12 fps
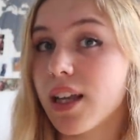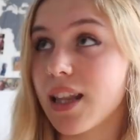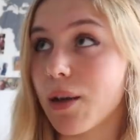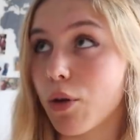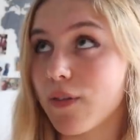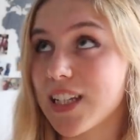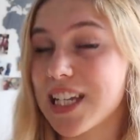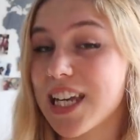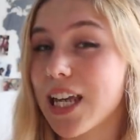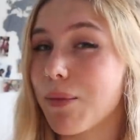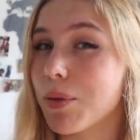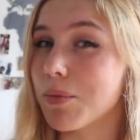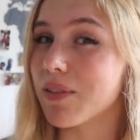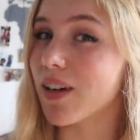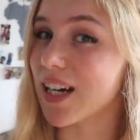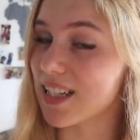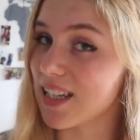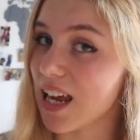they were obviously keeping me
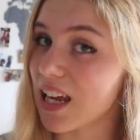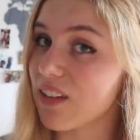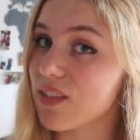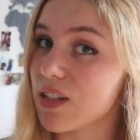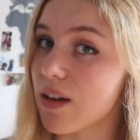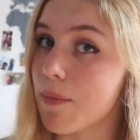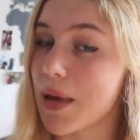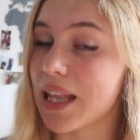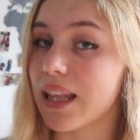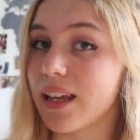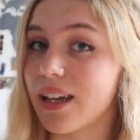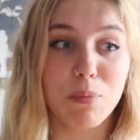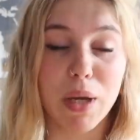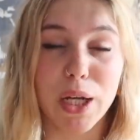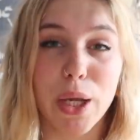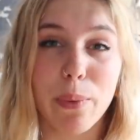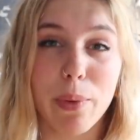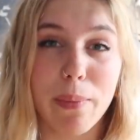very safe, so it meant that my
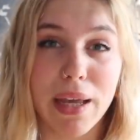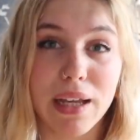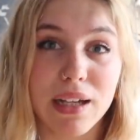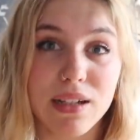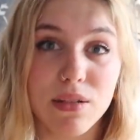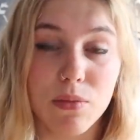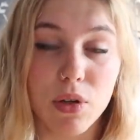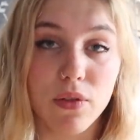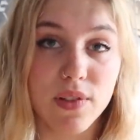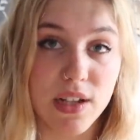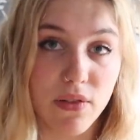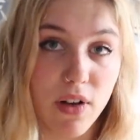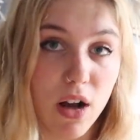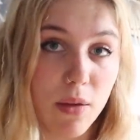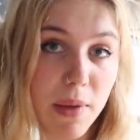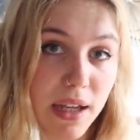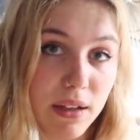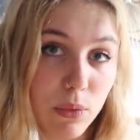coping mechanism of
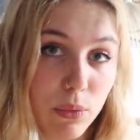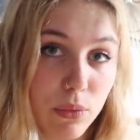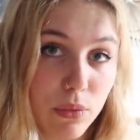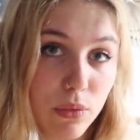self-harming